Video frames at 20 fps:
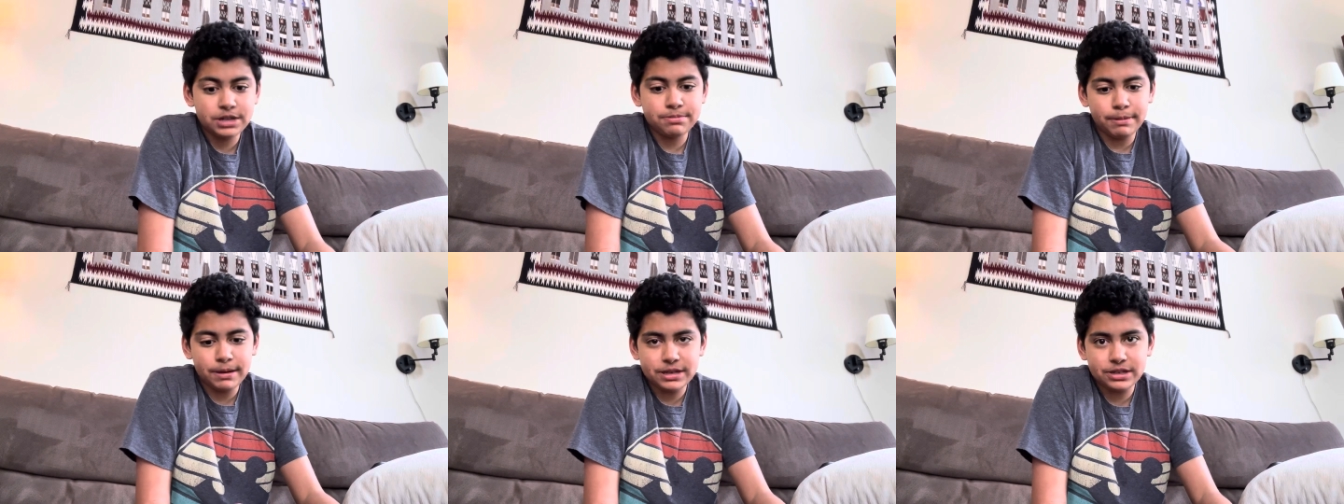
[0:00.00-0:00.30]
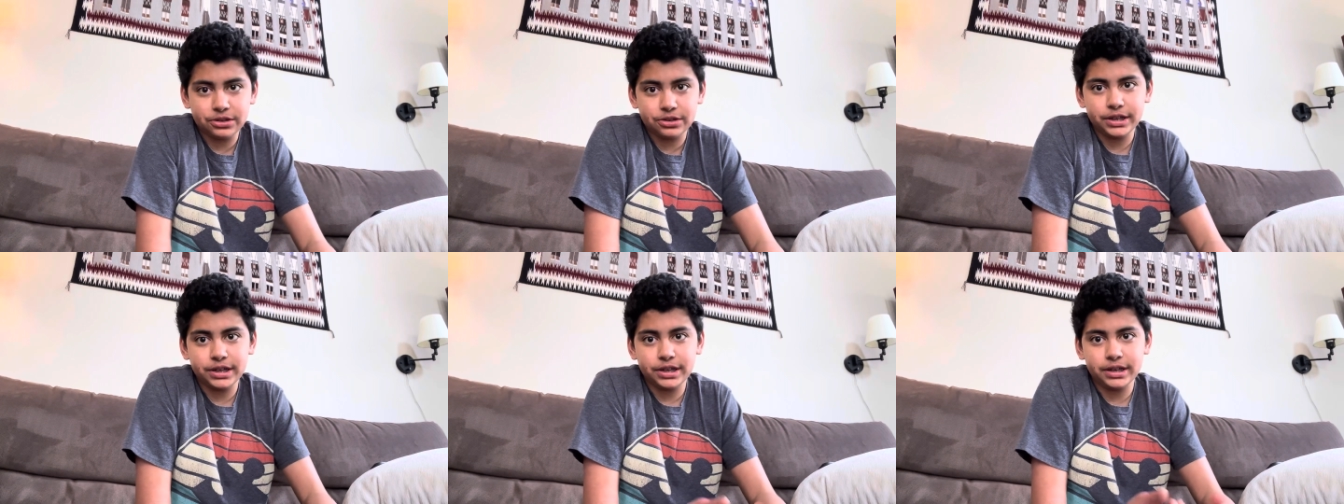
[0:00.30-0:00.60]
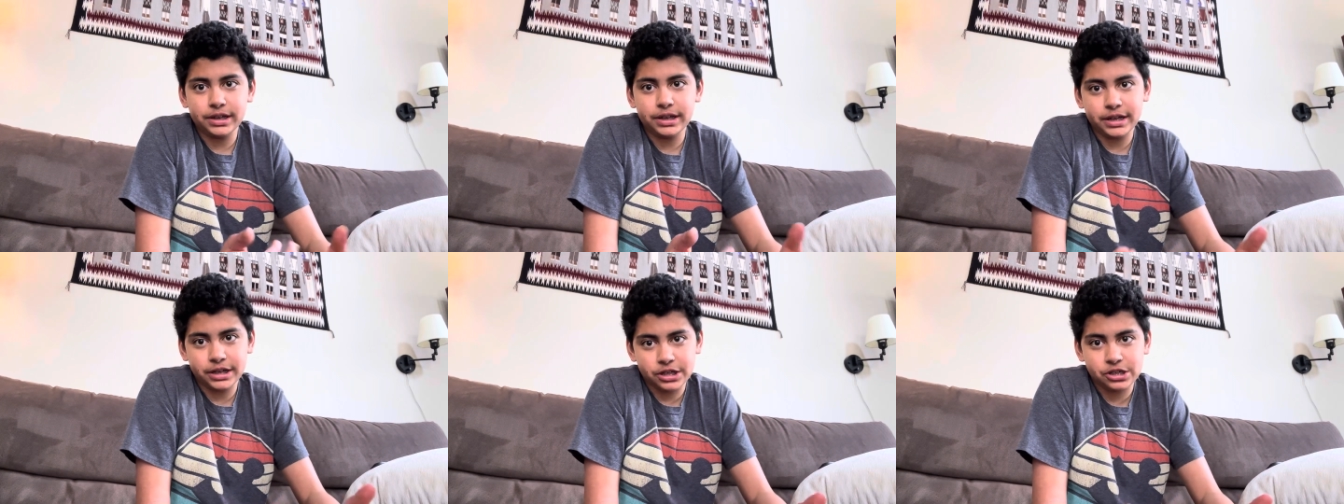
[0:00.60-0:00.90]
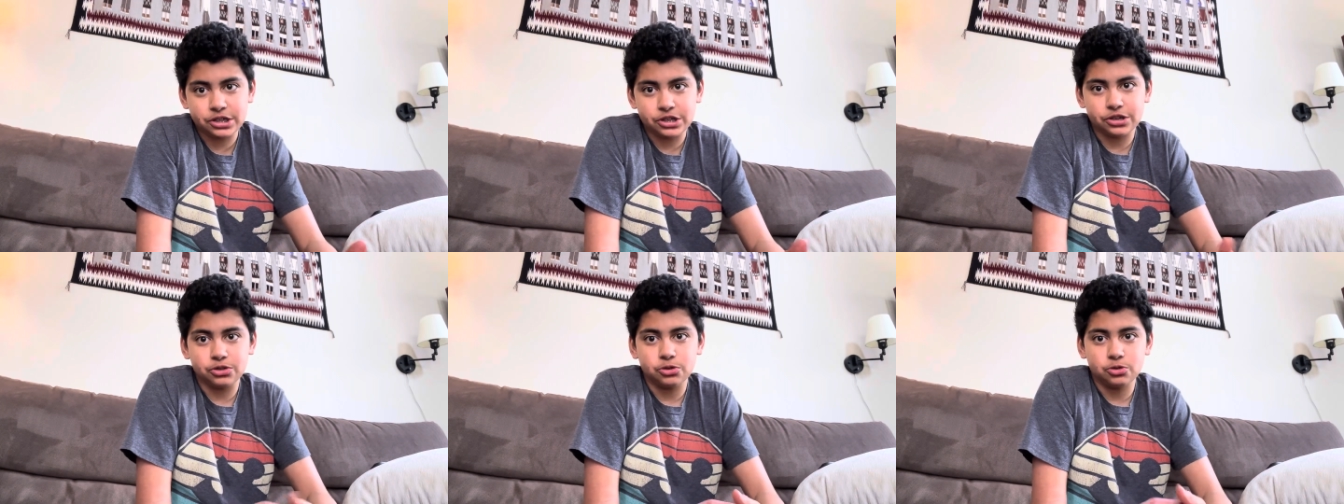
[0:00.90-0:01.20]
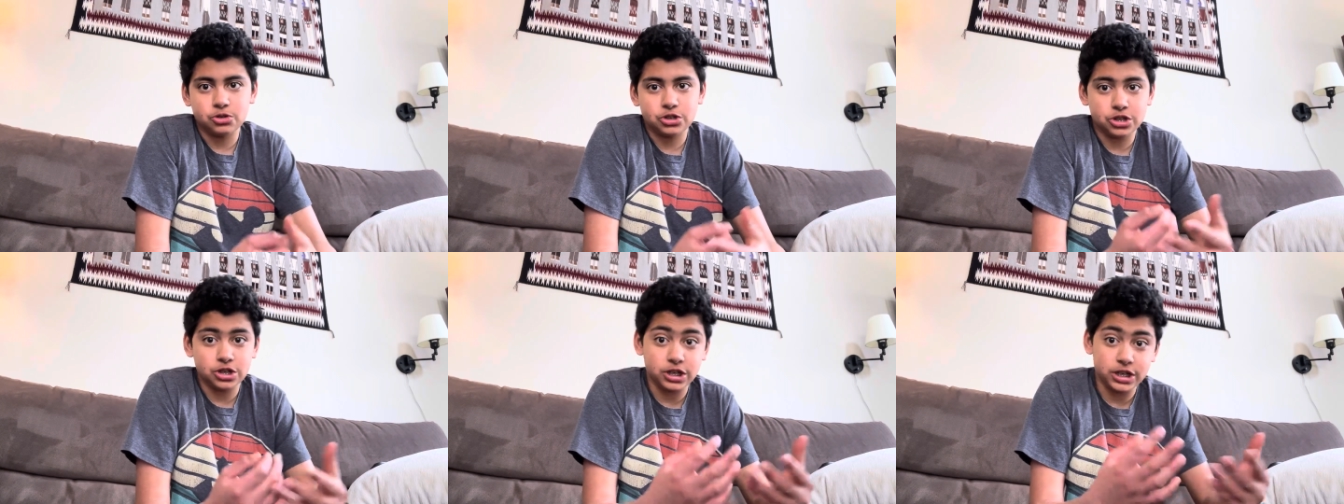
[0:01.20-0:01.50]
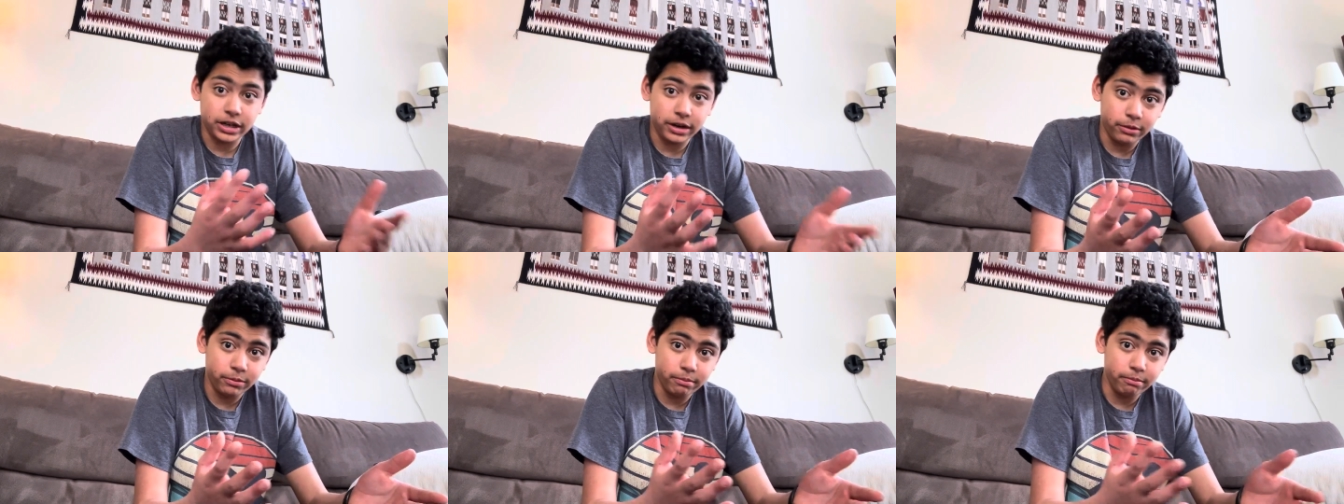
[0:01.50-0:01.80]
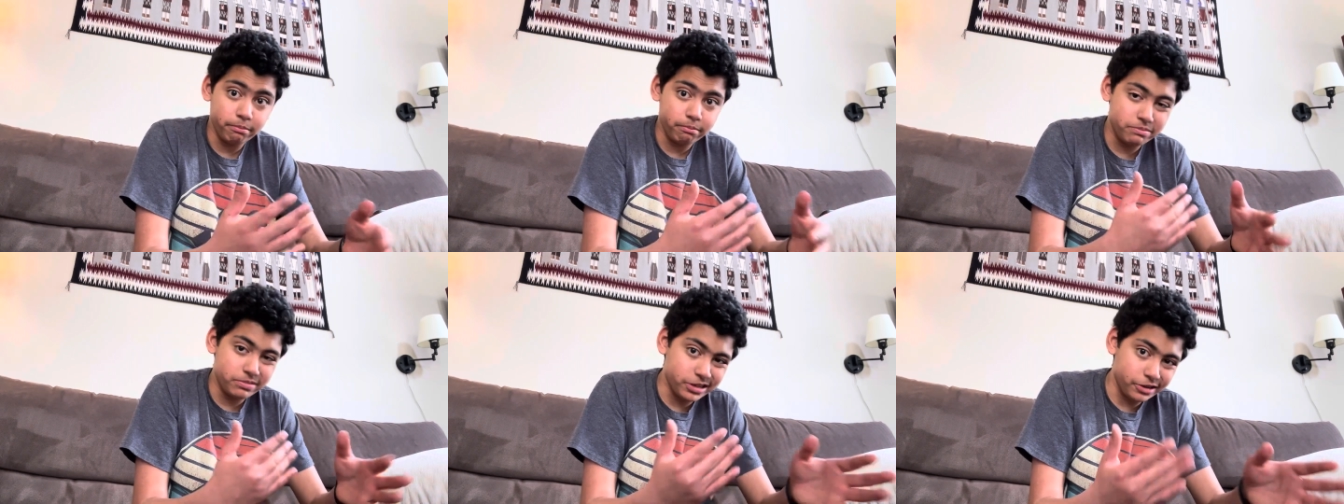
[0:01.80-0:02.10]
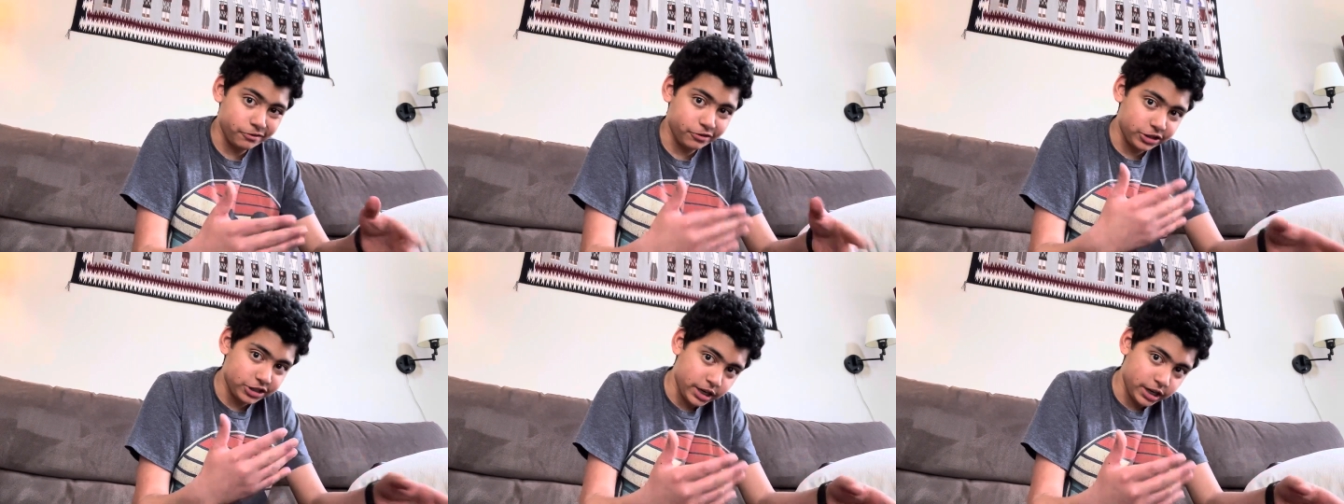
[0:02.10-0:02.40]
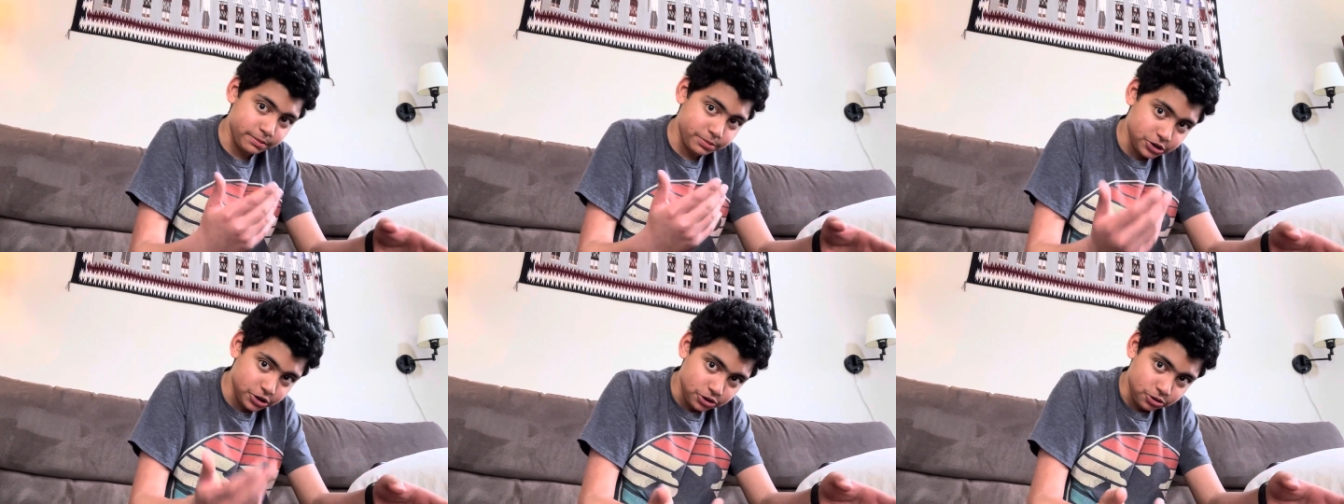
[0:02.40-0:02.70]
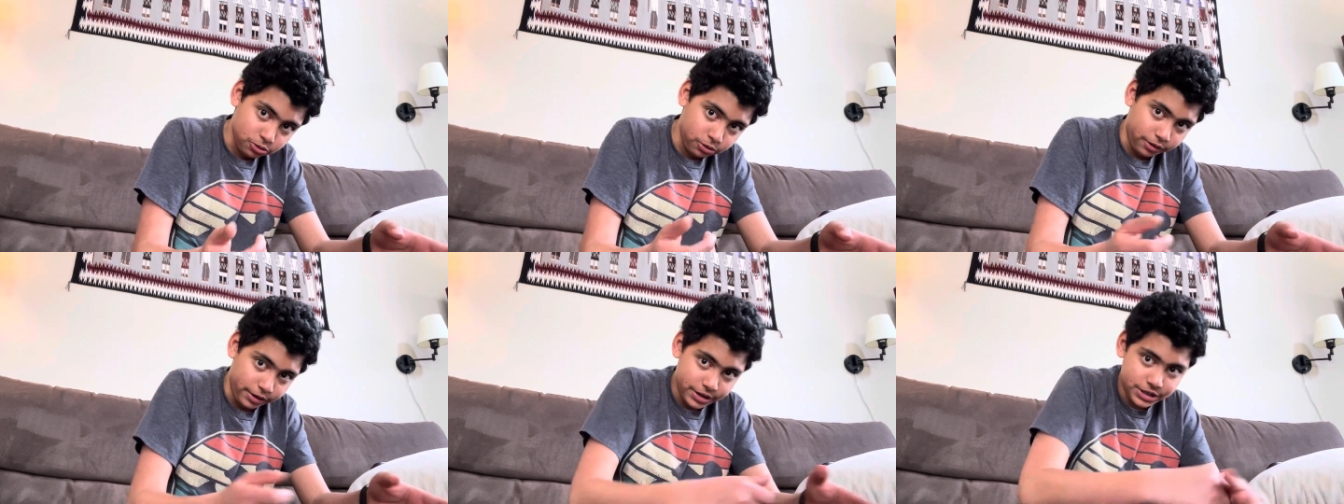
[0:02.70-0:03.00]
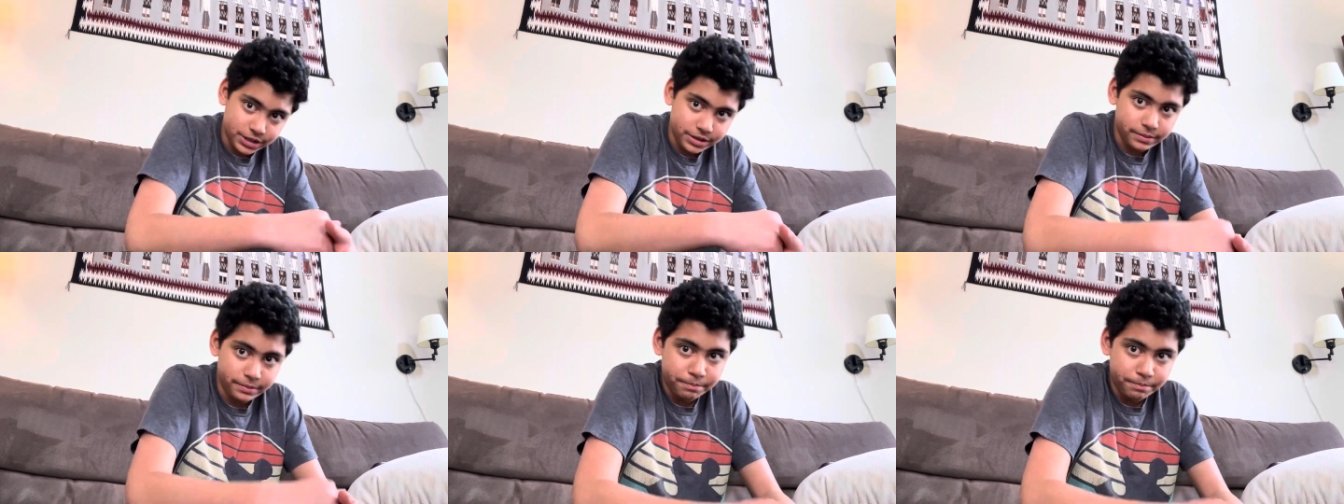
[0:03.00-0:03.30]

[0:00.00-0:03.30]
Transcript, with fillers: basically an excuse to tell different types of stories.